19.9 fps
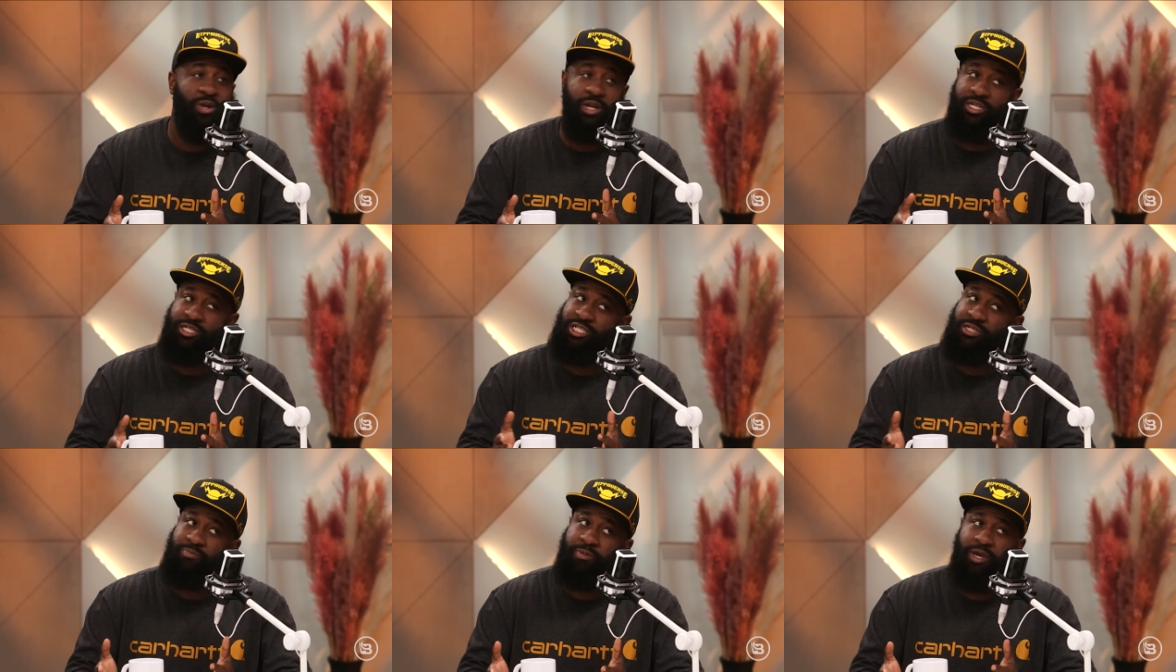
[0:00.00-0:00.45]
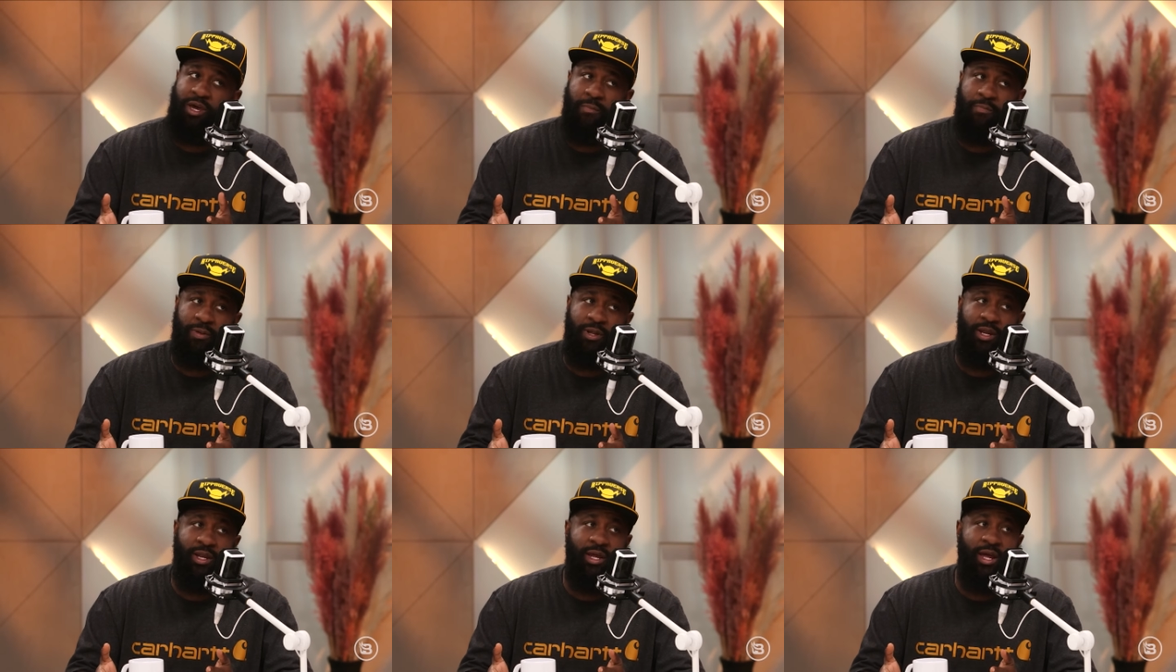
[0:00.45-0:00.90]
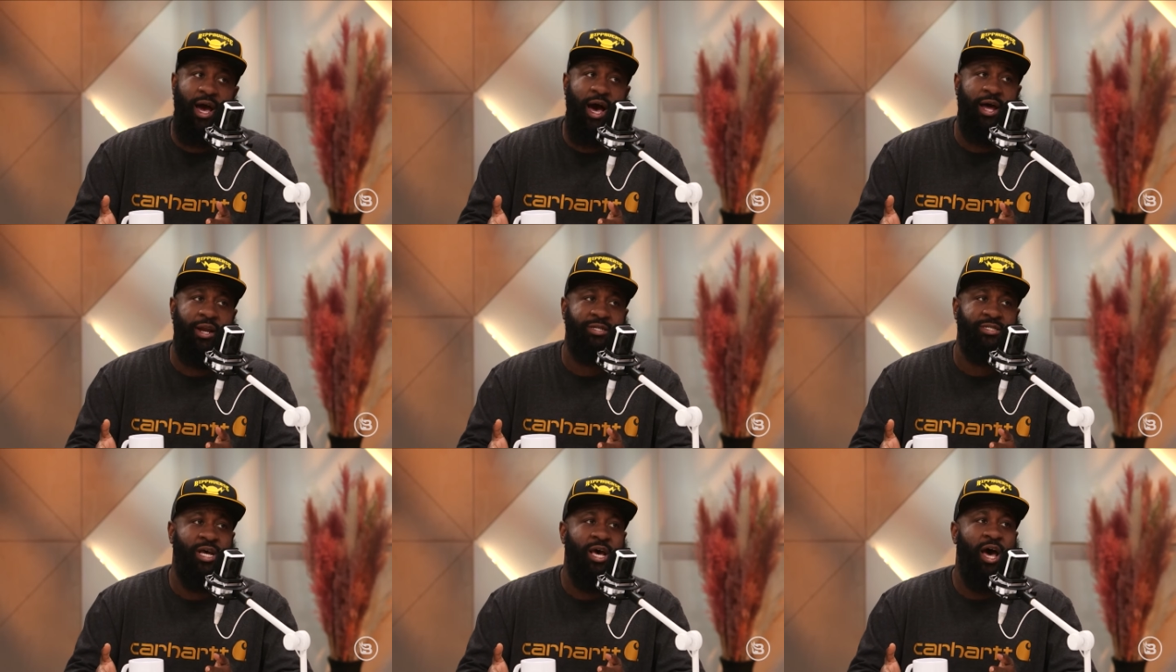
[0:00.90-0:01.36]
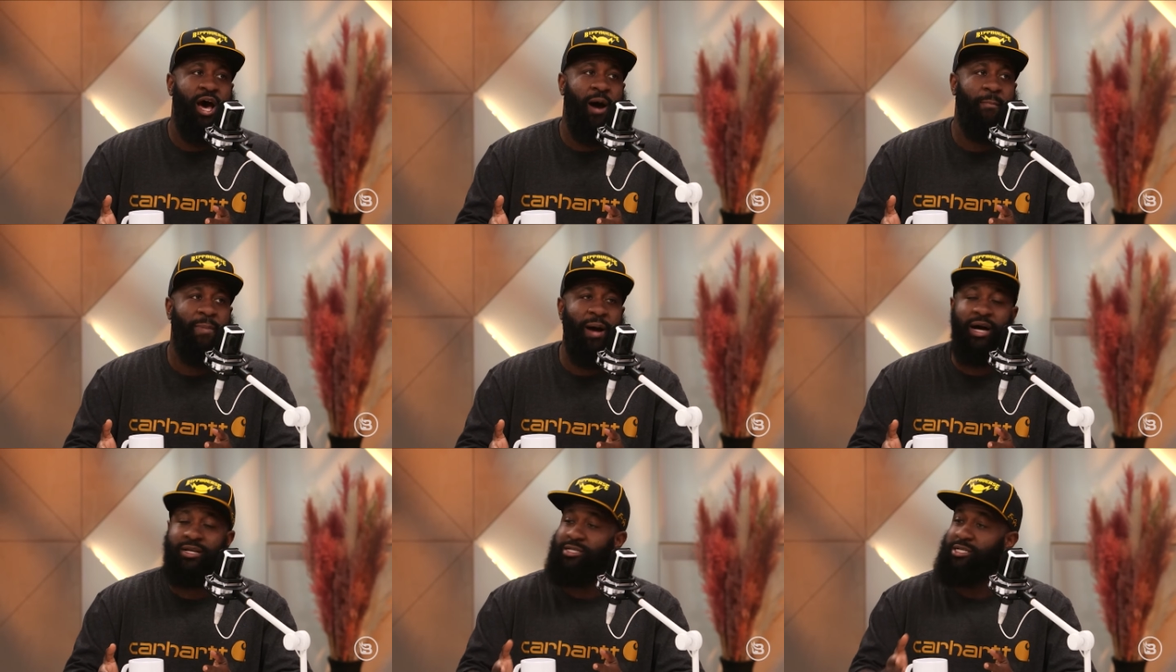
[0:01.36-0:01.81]
Let's just be completely honest
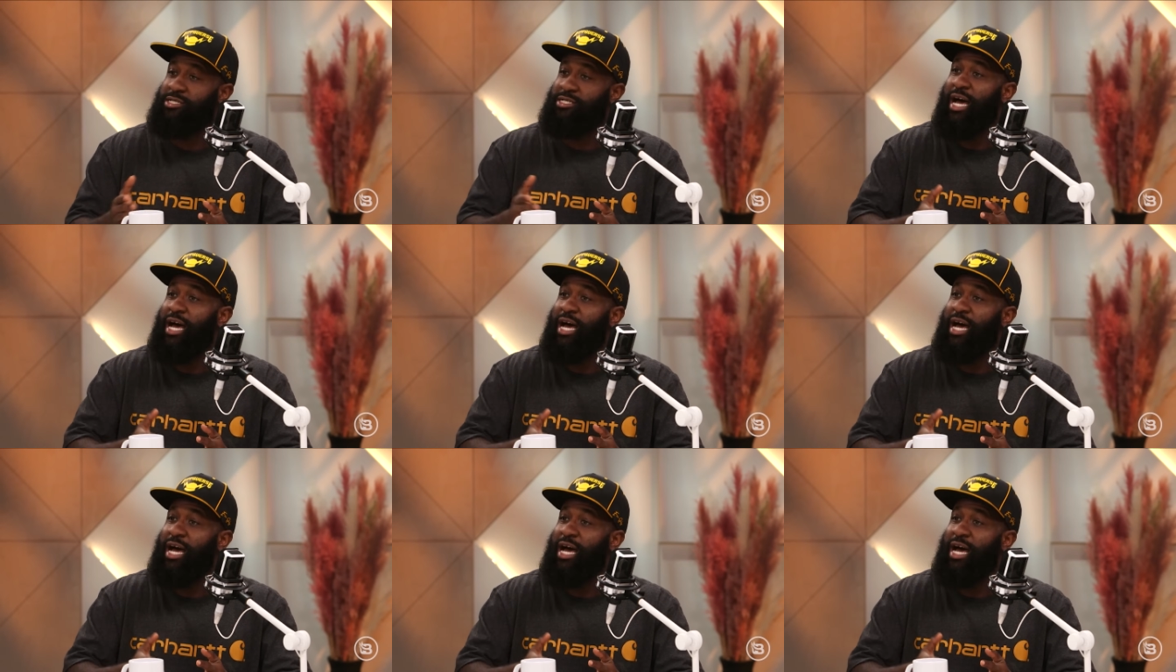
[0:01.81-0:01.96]
about this.